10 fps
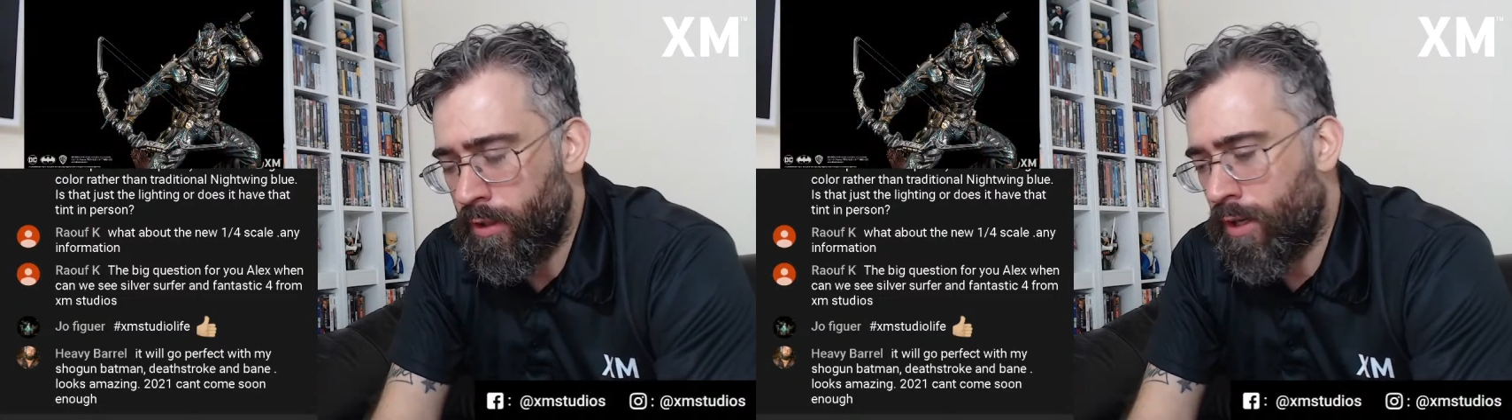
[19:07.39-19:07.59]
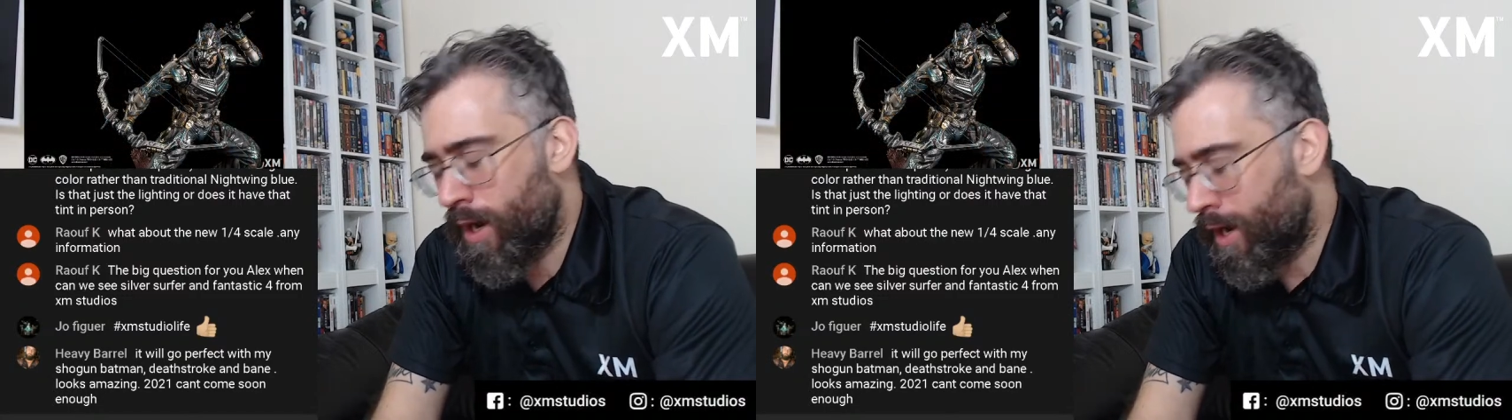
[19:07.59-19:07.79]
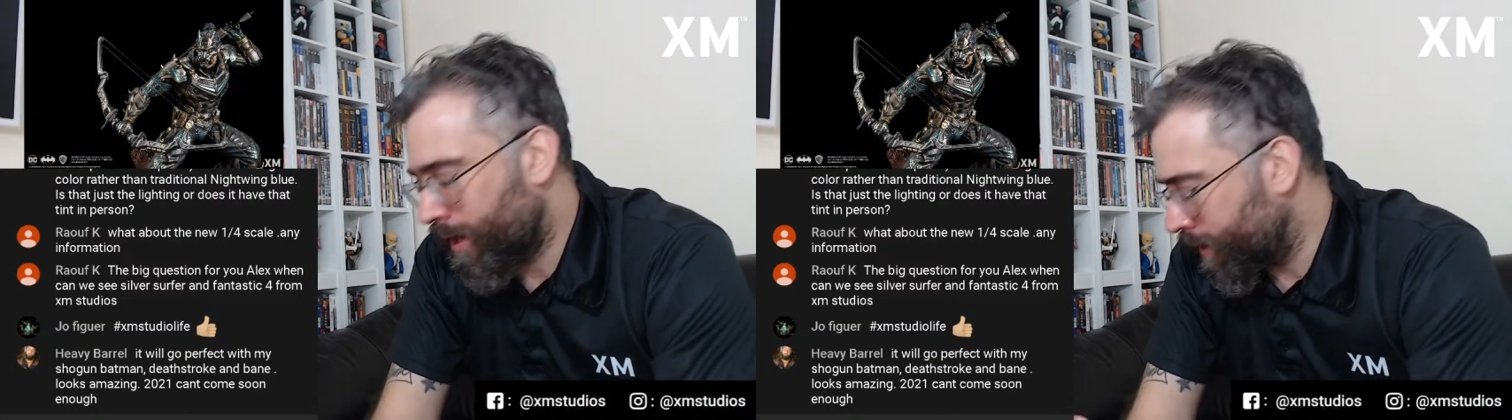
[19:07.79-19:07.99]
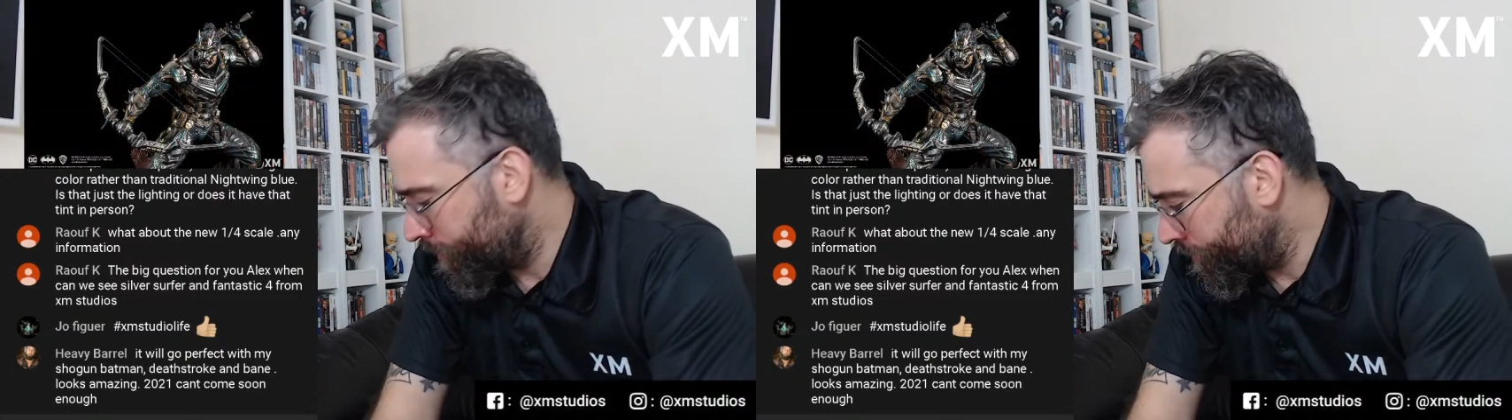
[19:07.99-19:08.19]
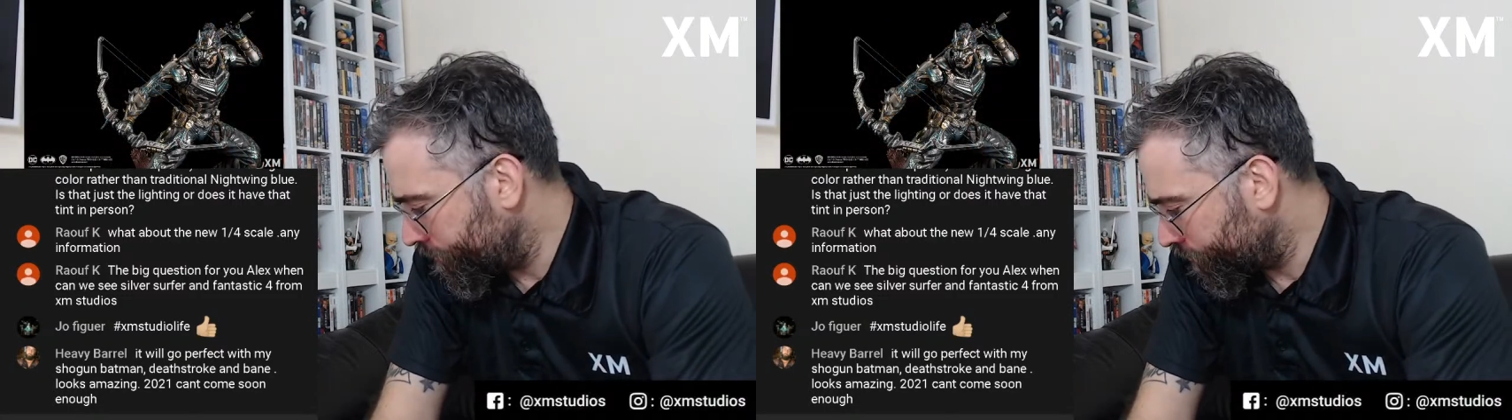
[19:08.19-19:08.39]
I
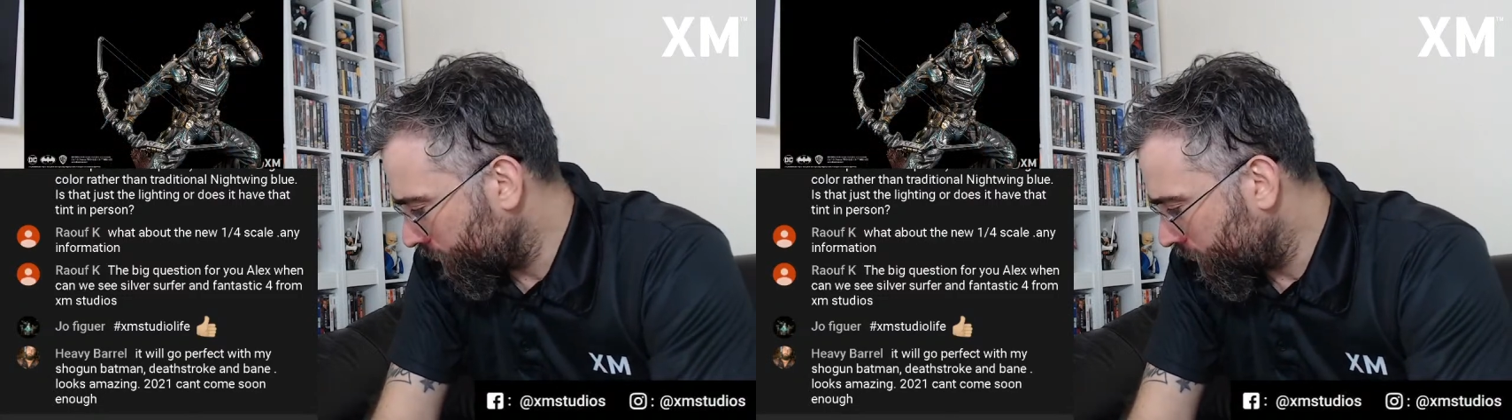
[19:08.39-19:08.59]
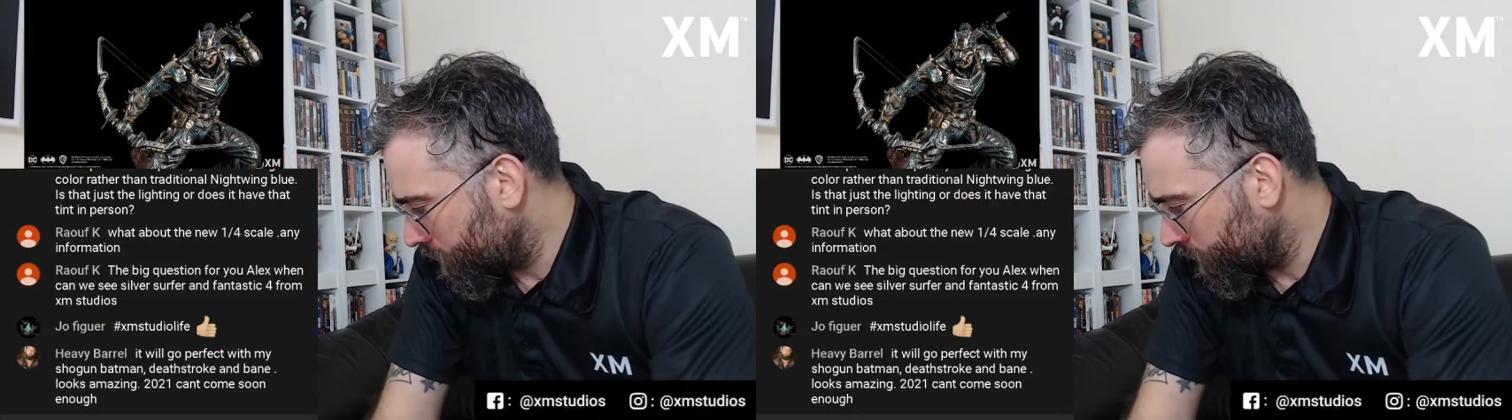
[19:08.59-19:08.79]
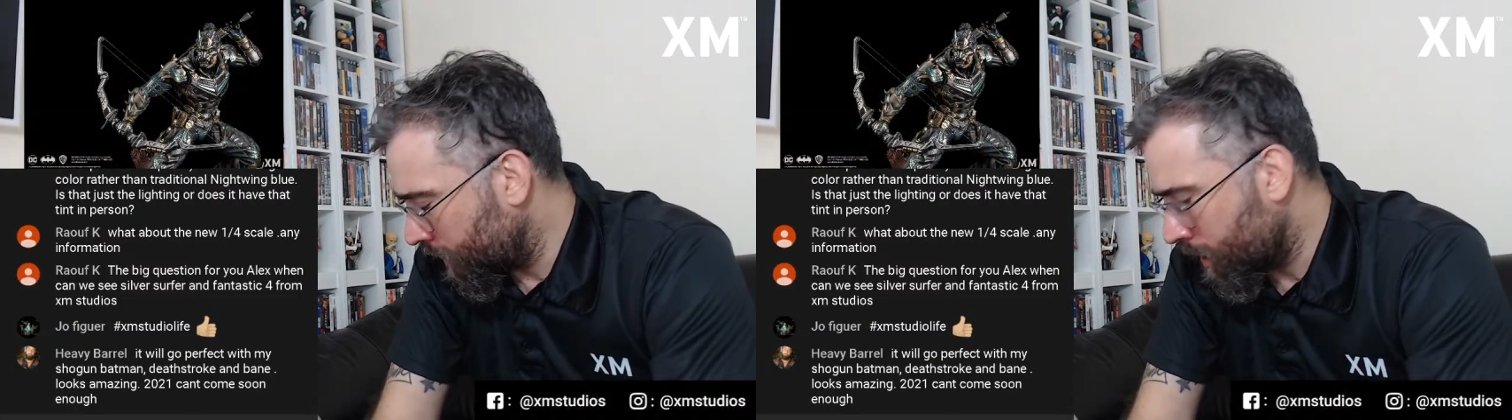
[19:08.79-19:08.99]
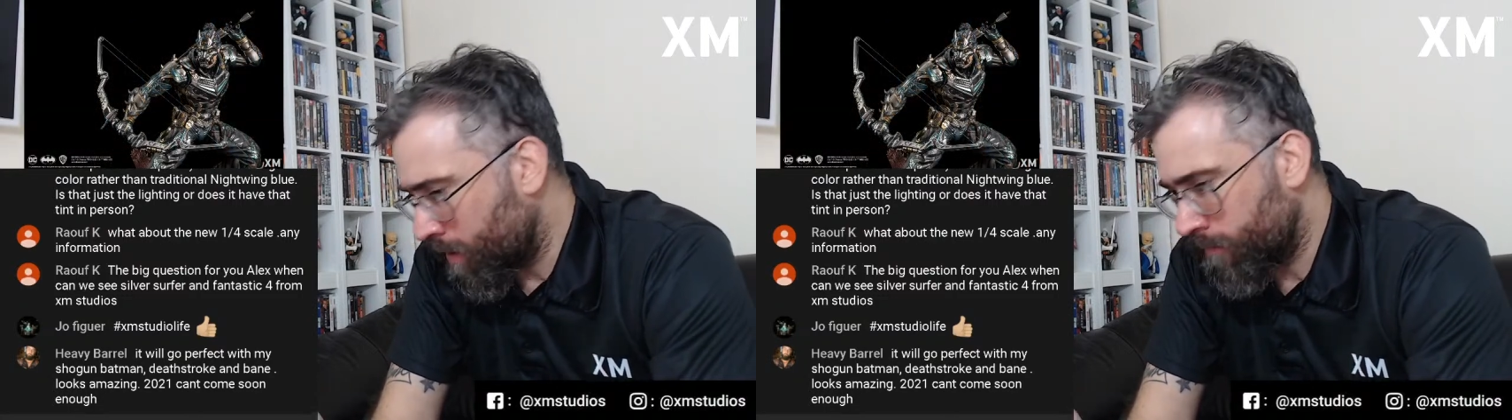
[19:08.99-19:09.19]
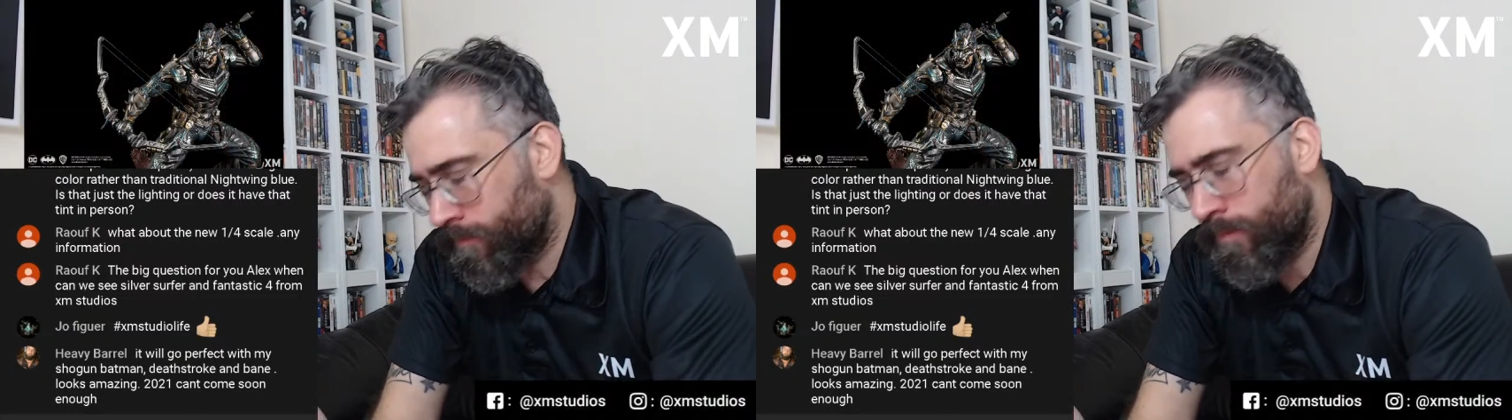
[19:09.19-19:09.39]
would
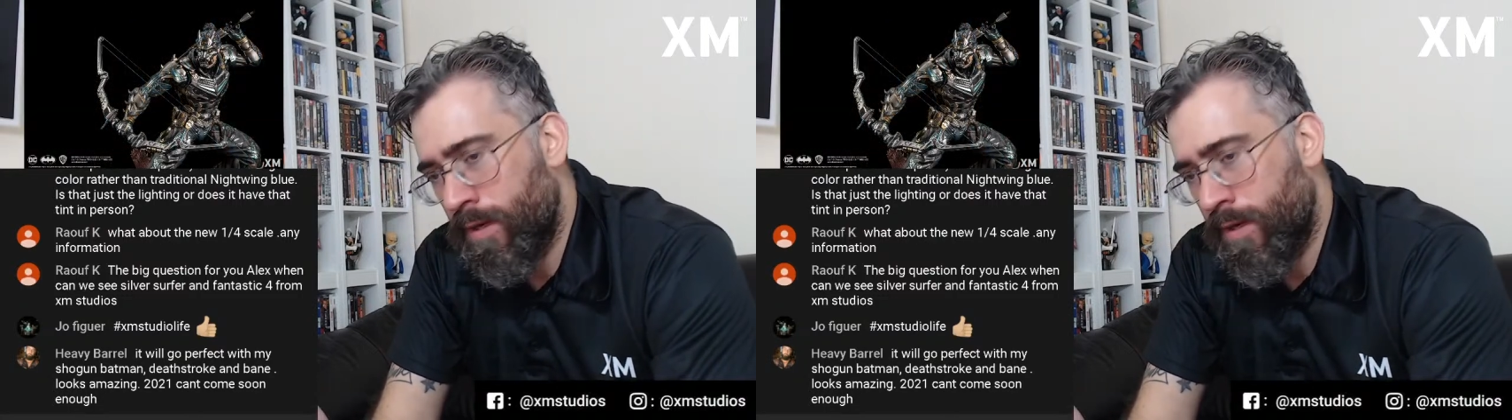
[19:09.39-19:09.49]
love